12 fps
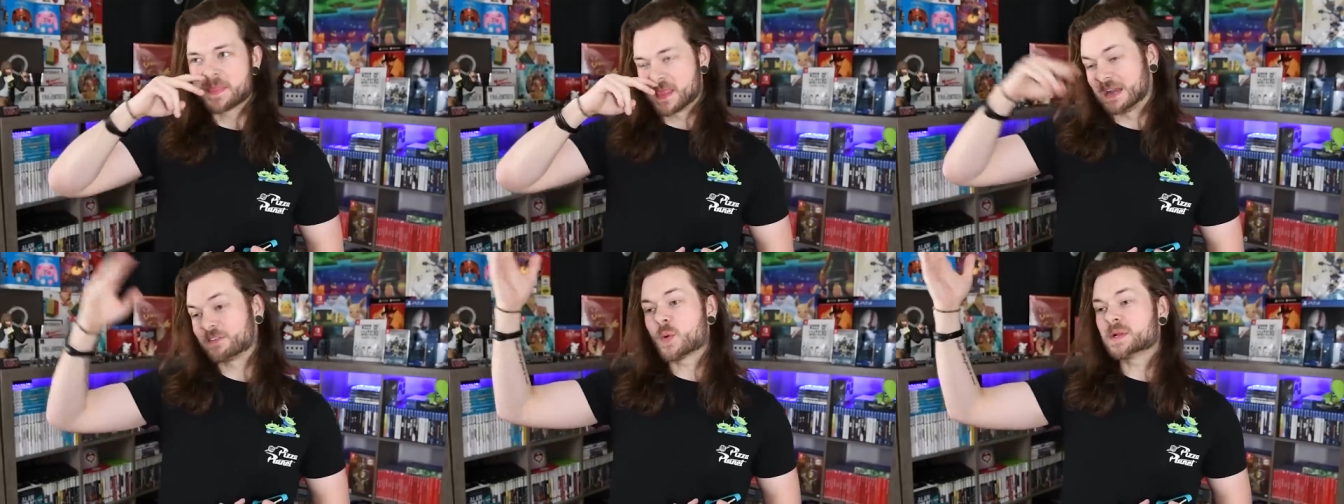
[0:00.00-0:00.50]
And
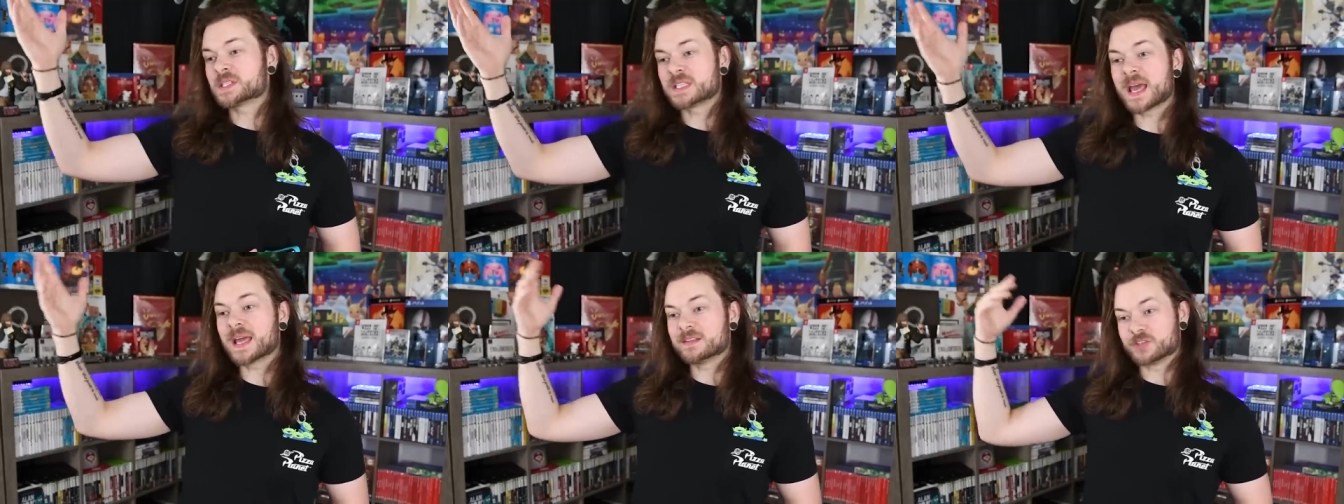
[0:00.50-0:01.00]
everyone
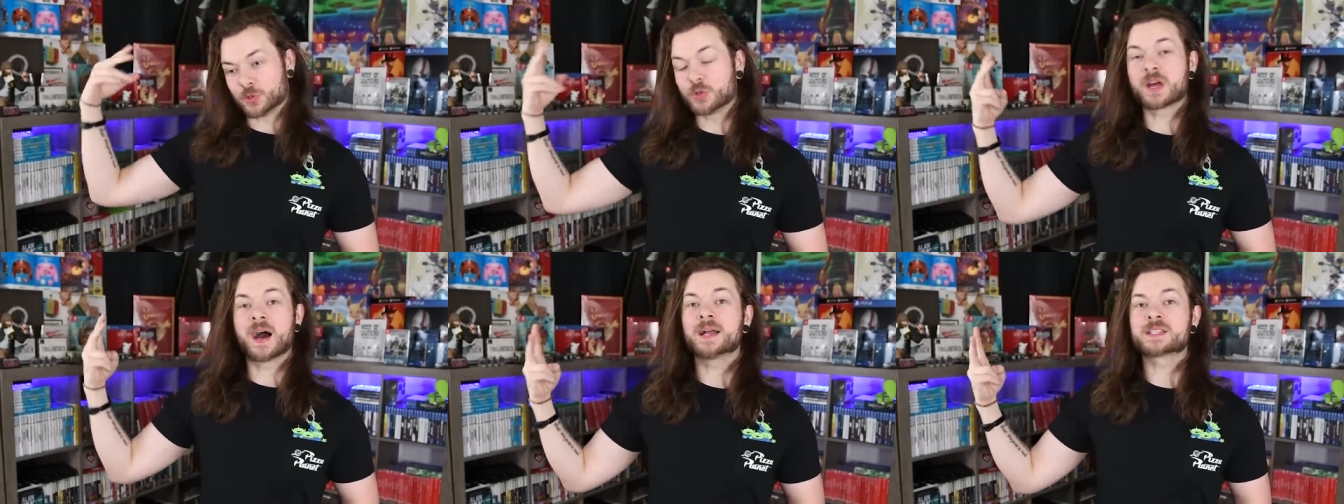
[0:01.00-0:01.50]
said two
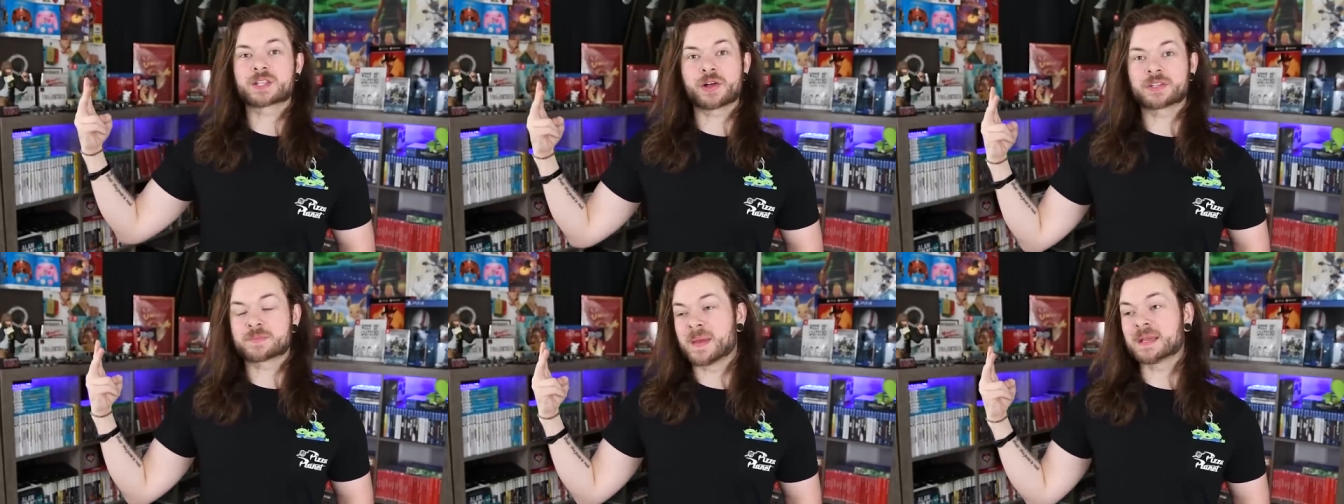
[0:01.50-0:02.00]
card
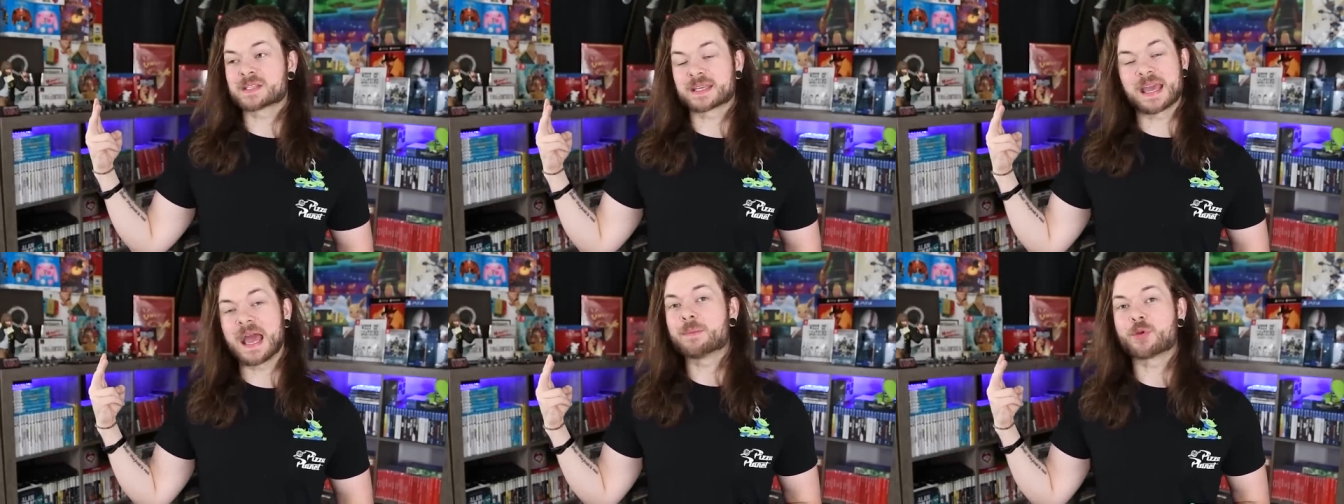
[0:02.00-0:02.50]
slots makes the
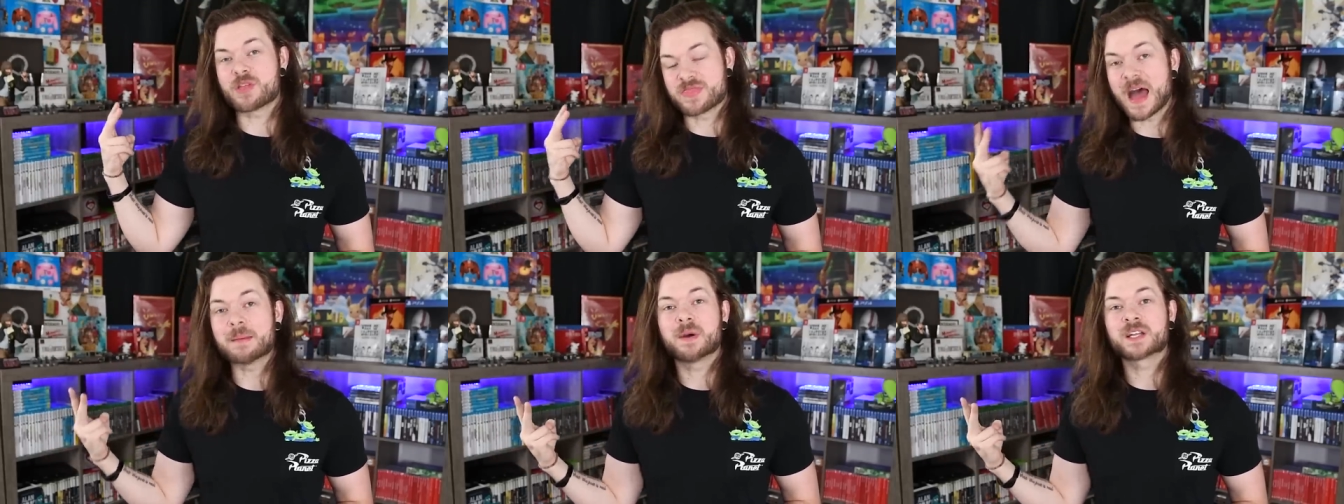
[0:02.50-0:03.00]
camera
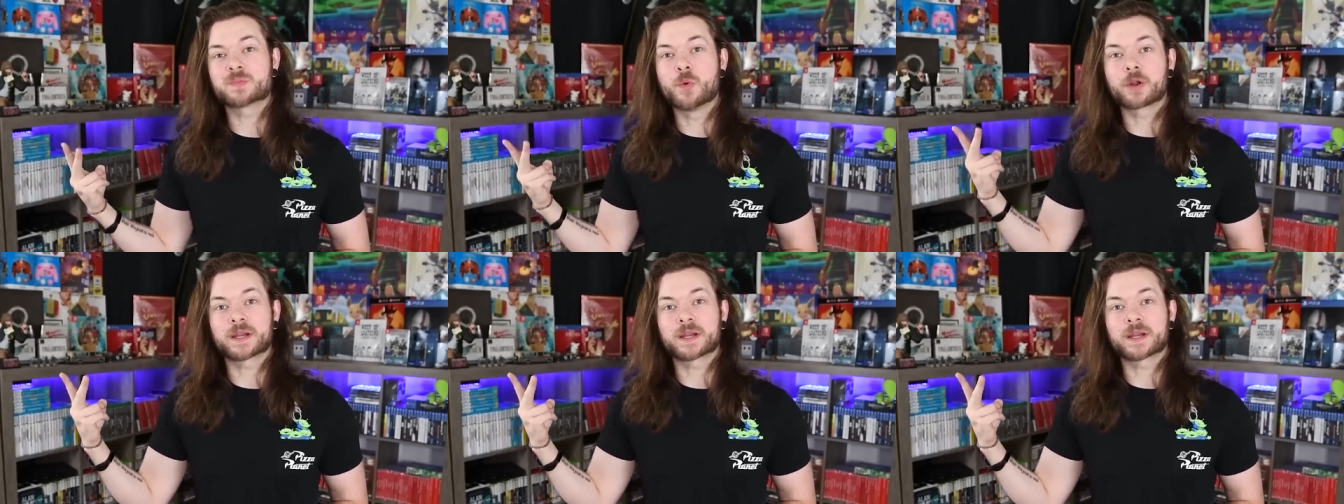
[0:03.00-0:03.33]
that much more